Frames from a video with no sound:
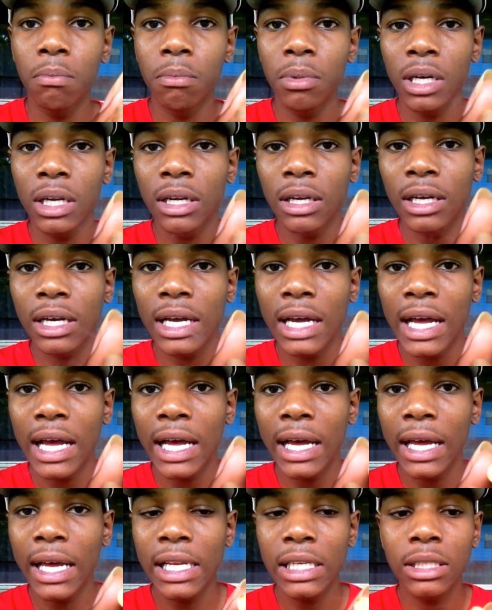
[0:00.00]
but
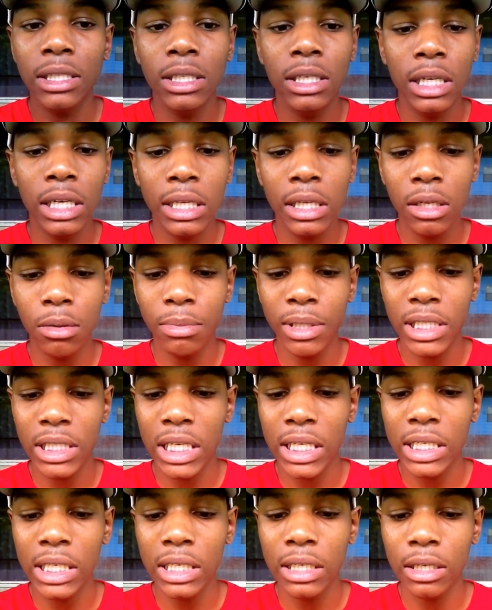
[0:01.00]
I had to delete it because
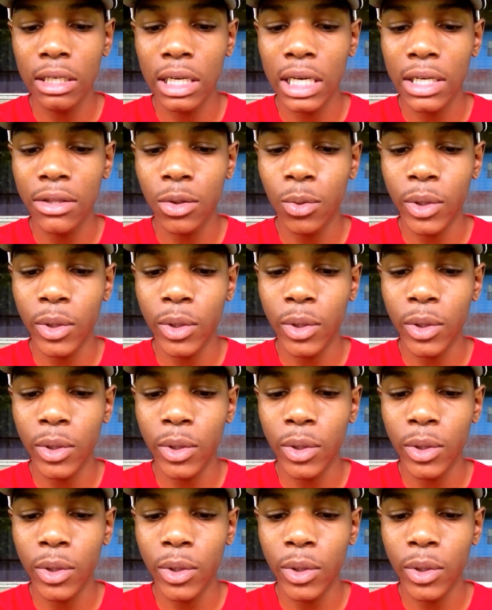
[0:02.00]
I didn't like